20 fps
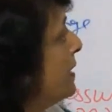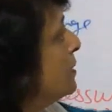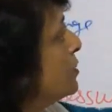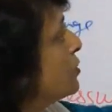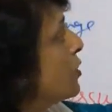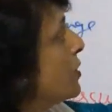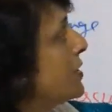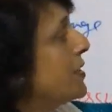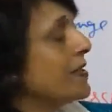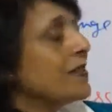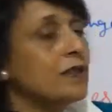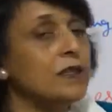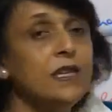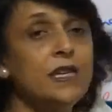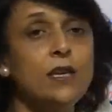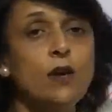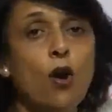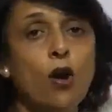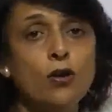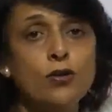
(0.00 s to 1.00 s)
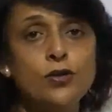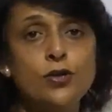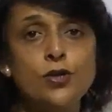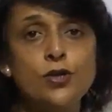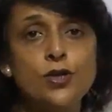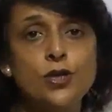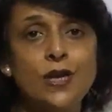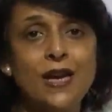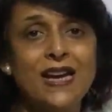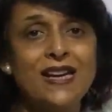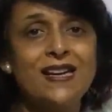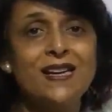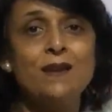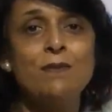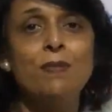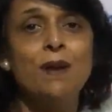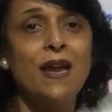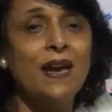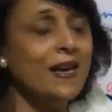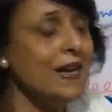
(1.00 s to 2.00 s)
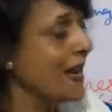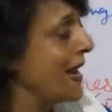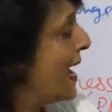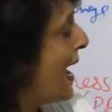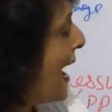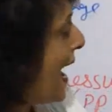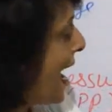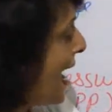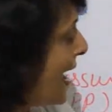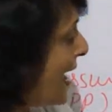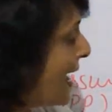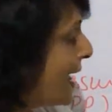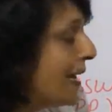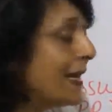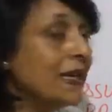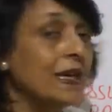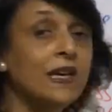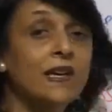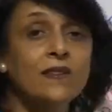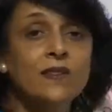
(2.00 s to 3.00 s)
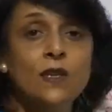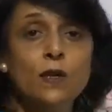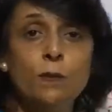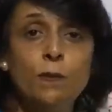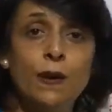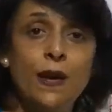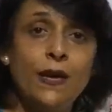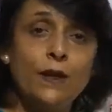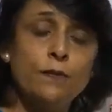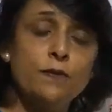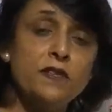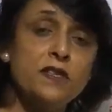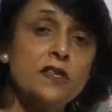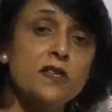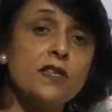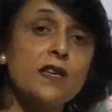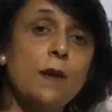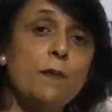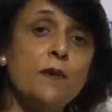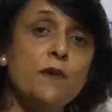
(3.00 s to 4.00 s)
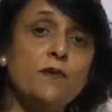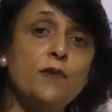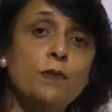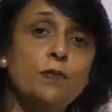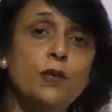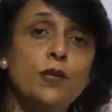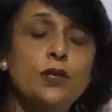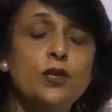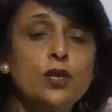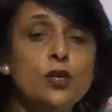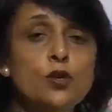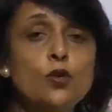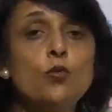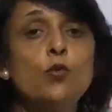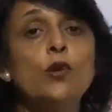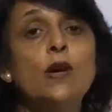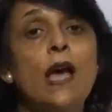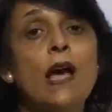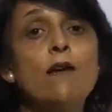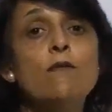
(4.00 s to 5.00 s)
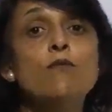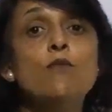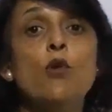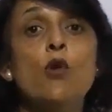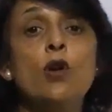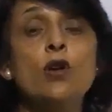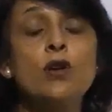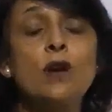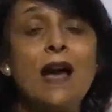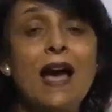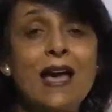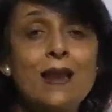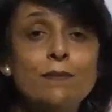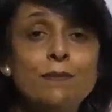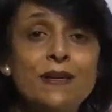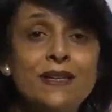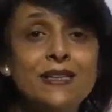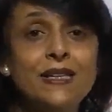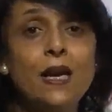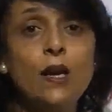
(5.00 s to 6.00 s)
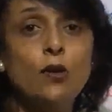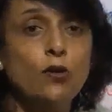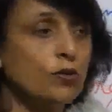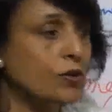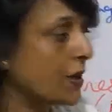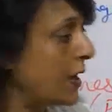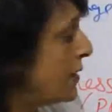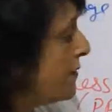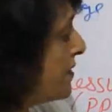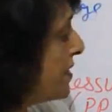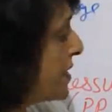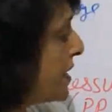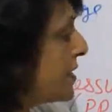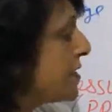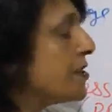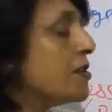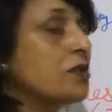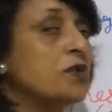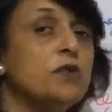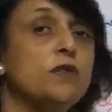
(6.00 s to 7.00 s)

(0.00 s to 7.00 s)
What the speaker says: So it is deoxygenated blood, and the blood which is coming from the tissue would have more carbon dioxide which has